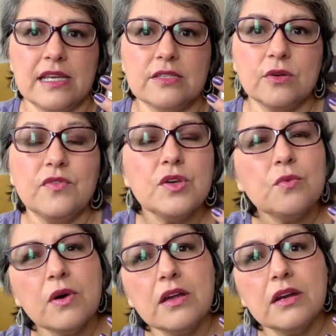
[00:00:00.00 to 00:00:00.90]
So if you
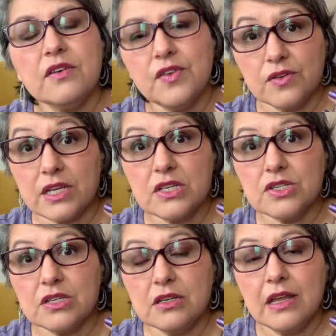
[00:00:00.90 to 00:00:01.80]
want a
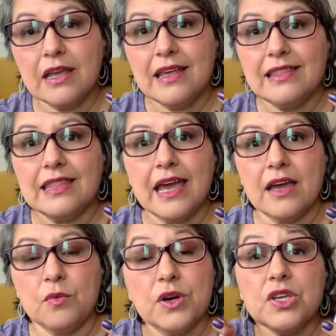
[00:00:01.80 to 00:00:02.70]
foundation
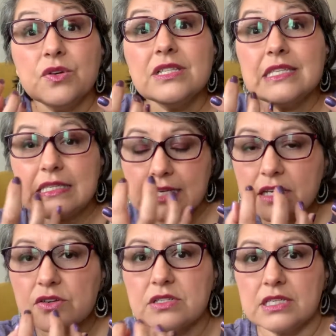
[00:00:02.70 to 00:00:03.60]
where you can see
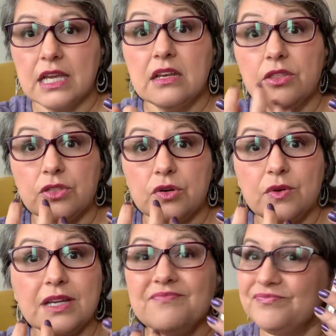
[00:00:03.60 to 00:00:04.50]
your skin through it,